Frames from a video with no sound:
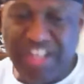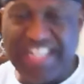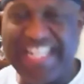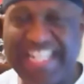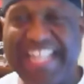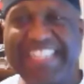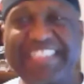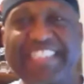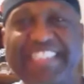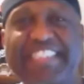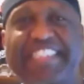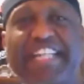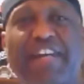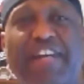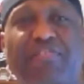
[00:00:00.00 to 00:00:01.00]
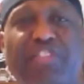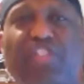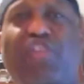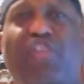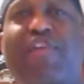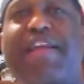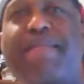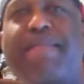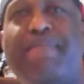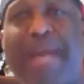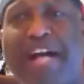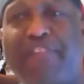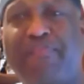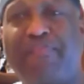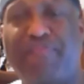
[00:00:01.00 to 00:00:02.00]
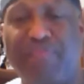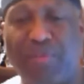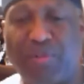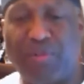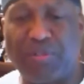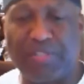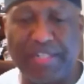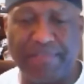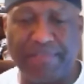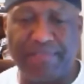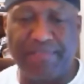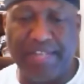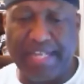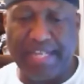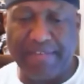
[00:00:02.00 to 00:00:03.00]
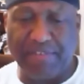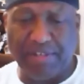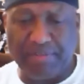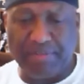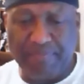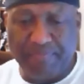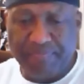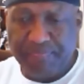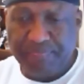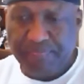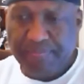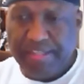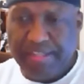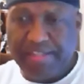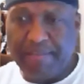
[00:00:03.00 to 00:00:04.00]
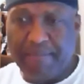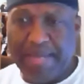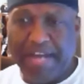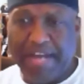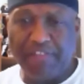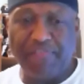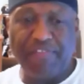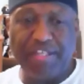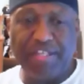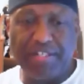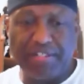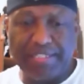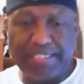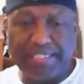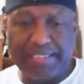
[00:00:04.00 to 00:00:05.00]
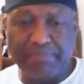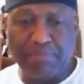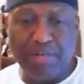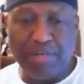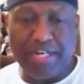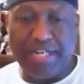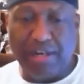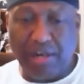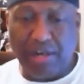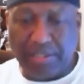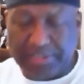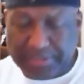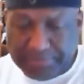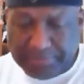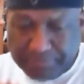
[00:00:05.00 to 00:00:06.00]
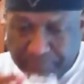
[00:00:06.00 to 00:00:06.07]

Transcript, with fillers: taste itself is a great mouthful of flavor. The mouthfeel is pretty awesome.